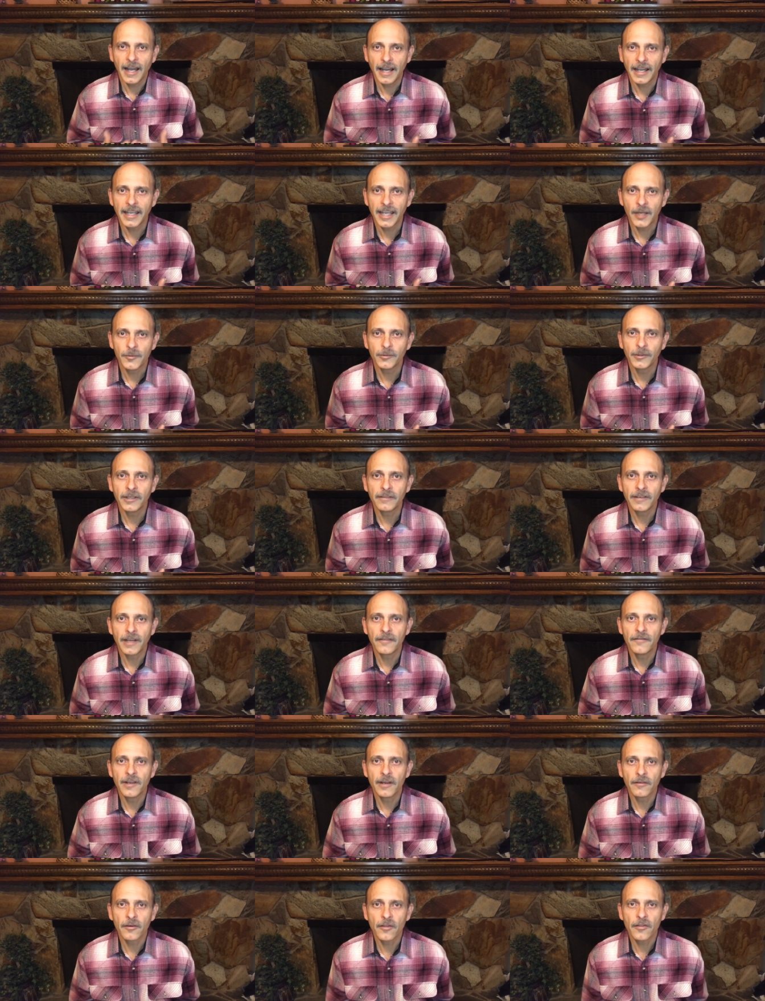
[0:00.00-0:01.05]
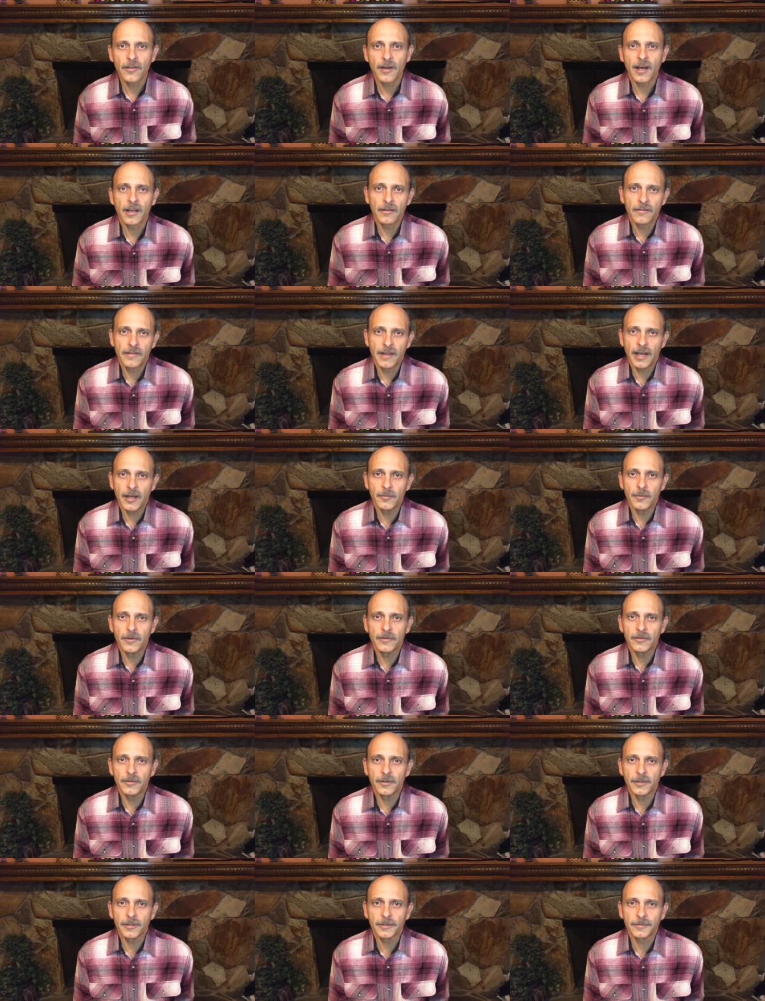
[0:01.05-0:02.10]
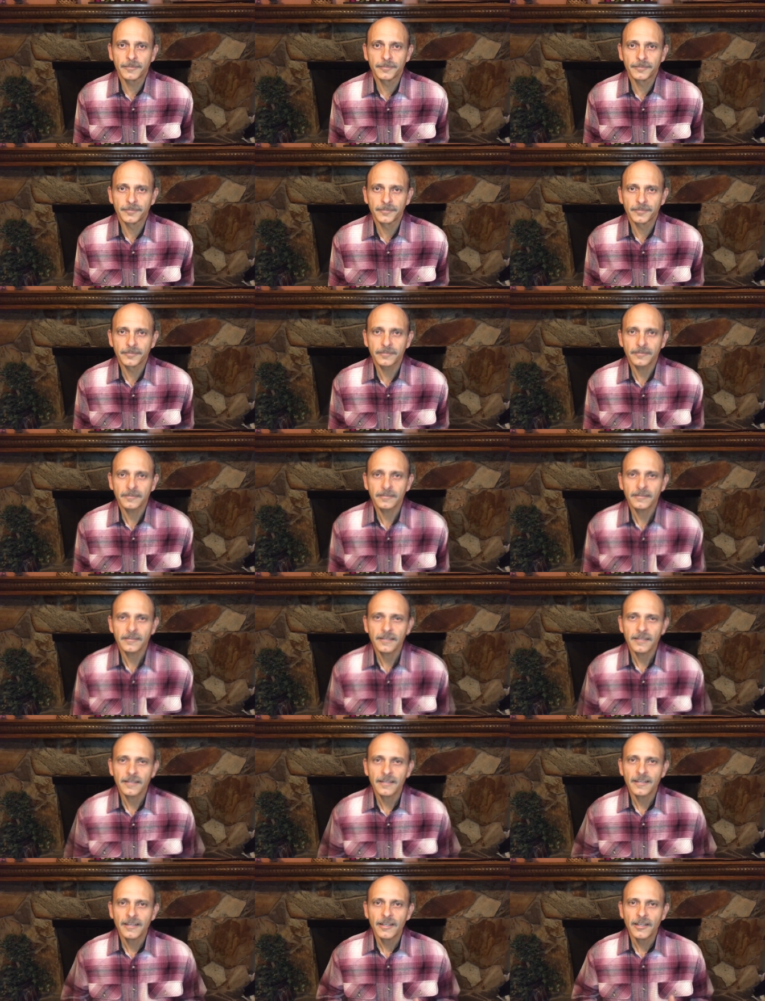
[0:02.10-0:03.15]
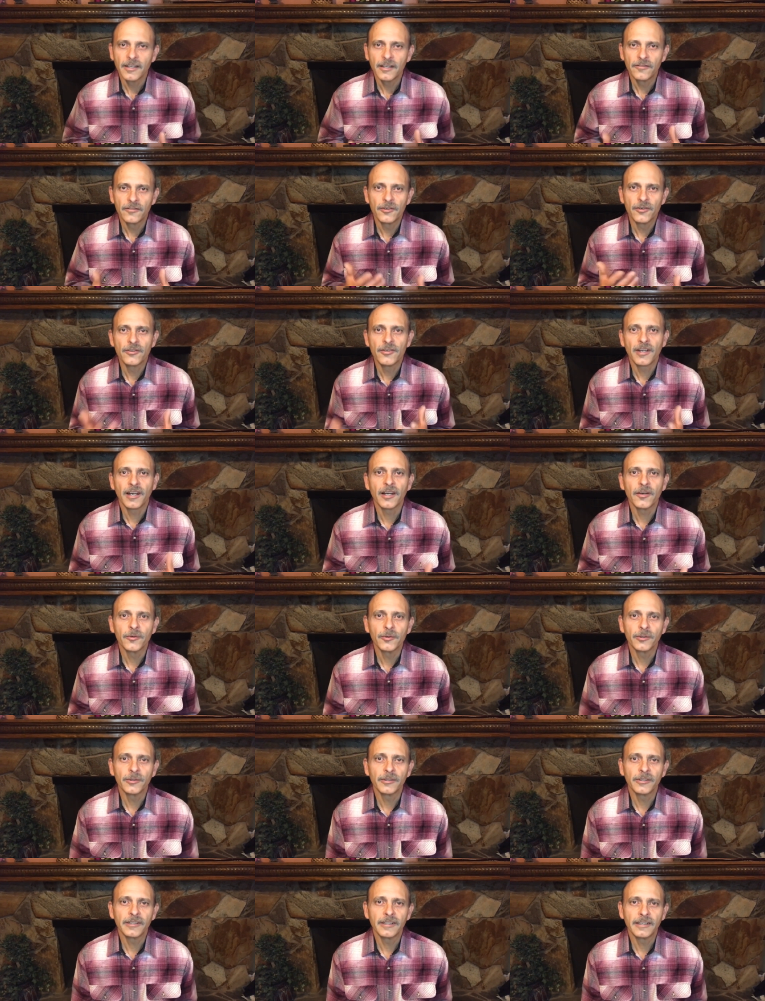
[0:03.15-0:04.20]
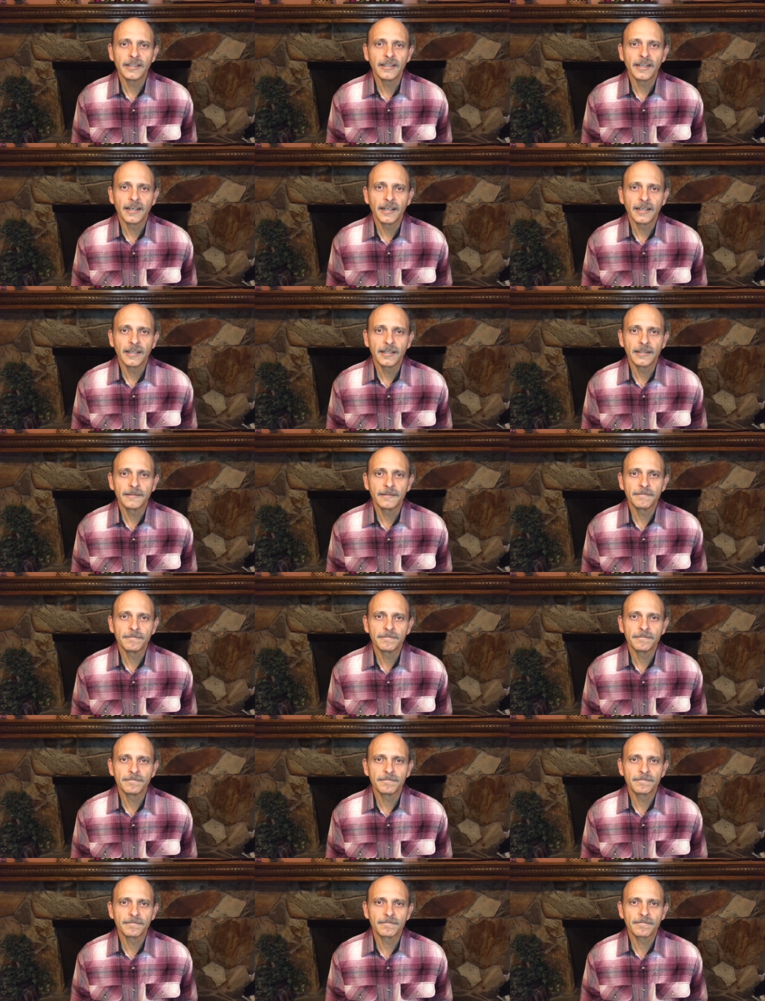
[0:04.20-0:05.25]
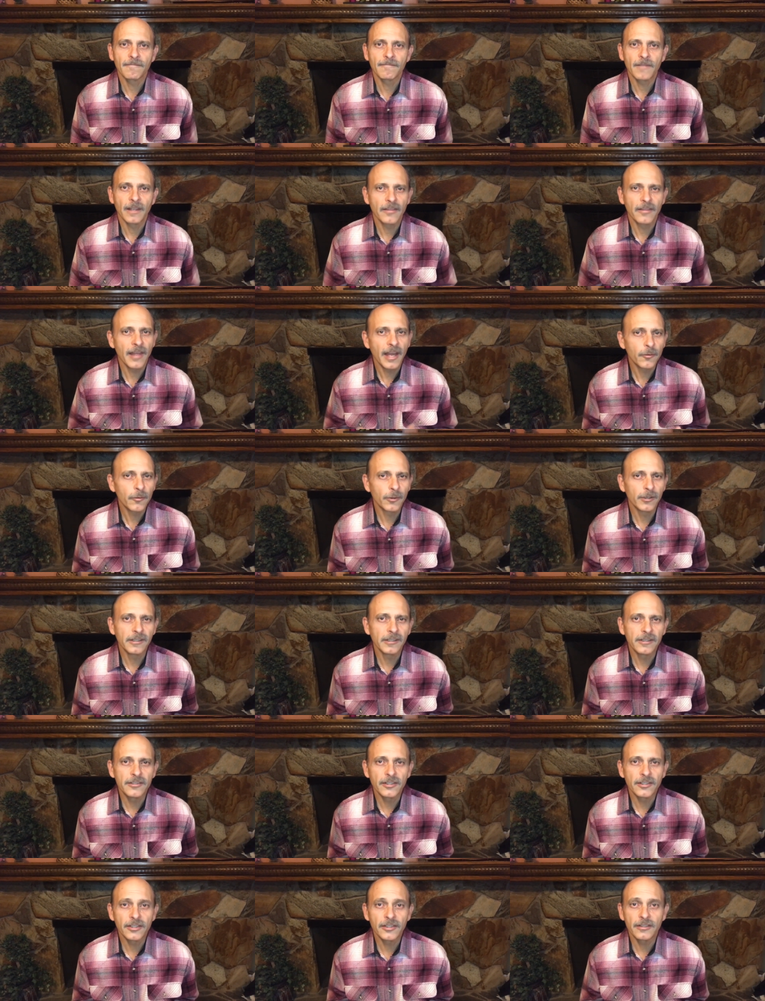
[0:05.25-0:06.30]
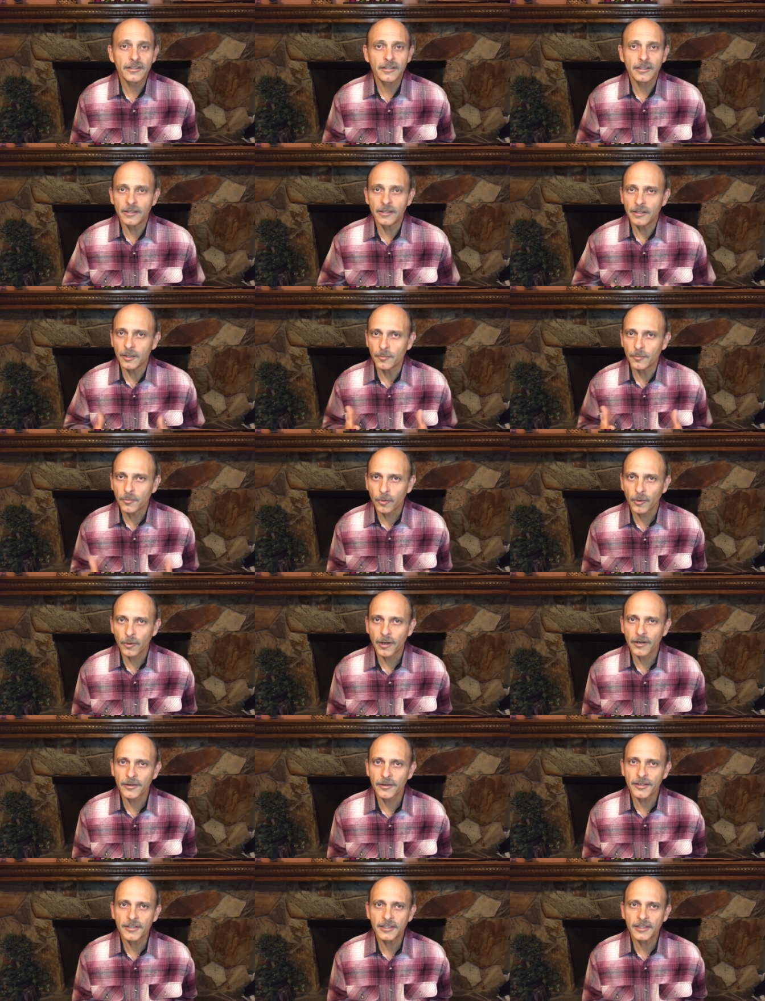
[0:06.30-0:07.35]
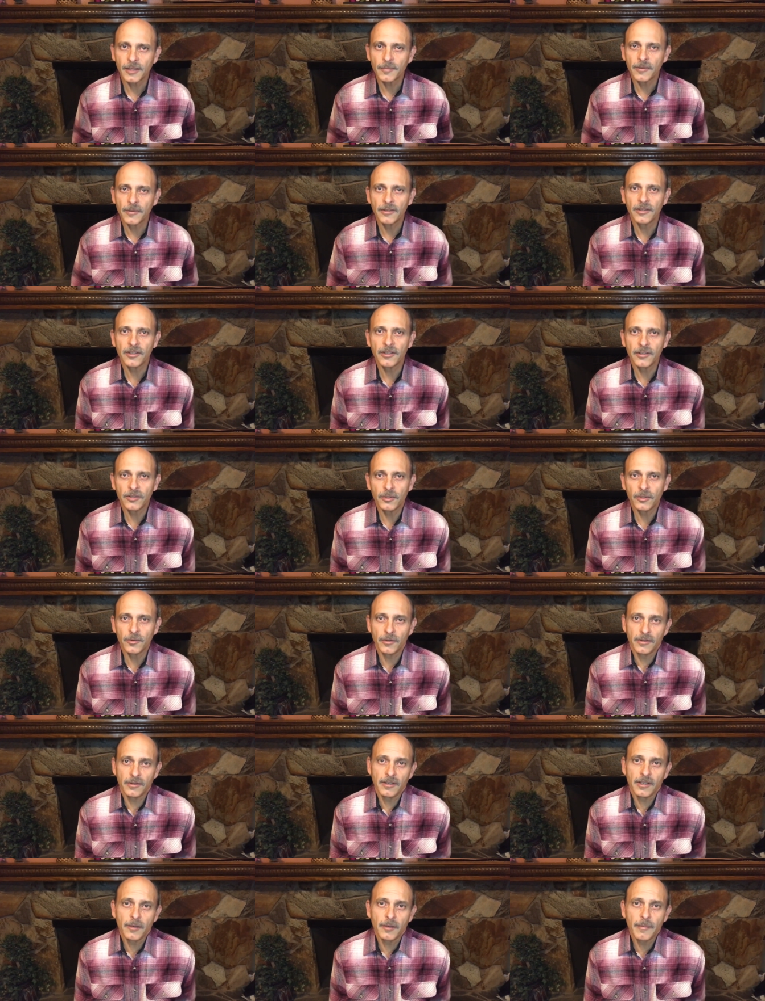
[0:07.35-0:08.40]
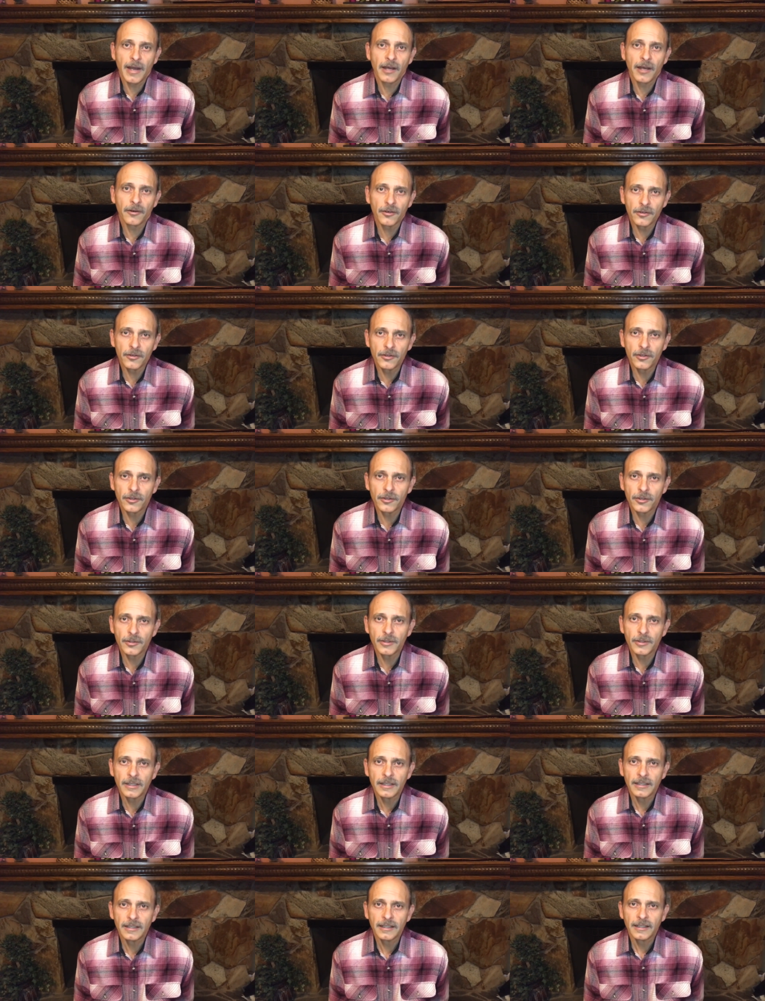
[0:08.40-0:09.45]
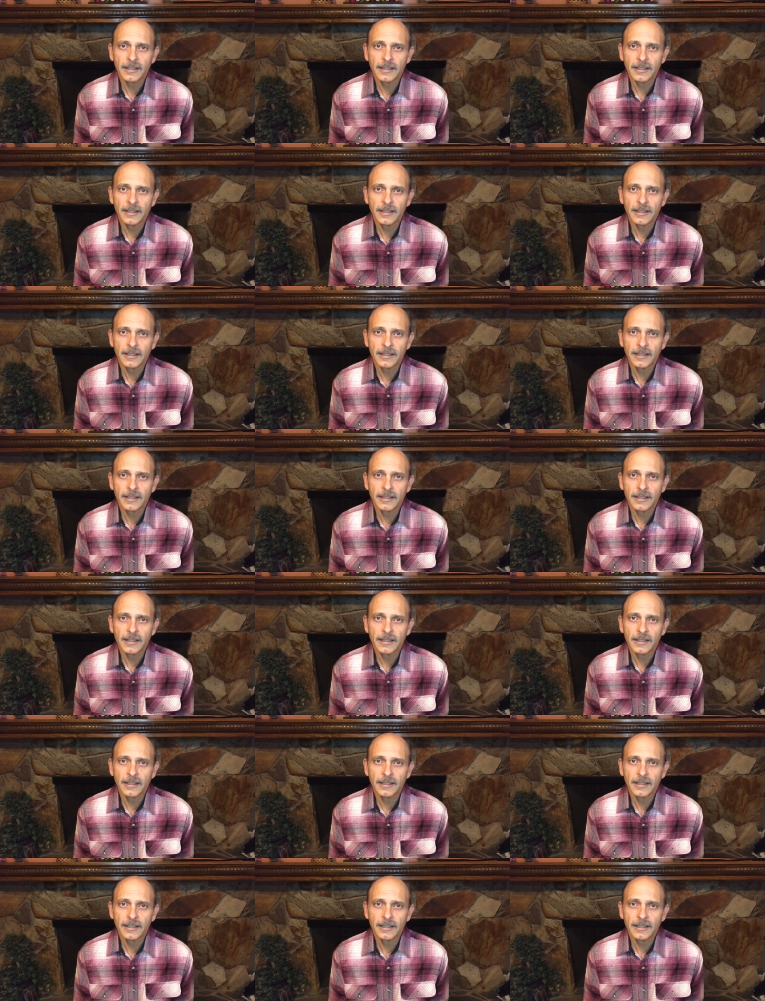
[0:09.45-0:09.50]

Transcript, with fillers: I can't believe I've never thought of that before. If you're not really um, that religious, that, that prayer is something that you think about or do.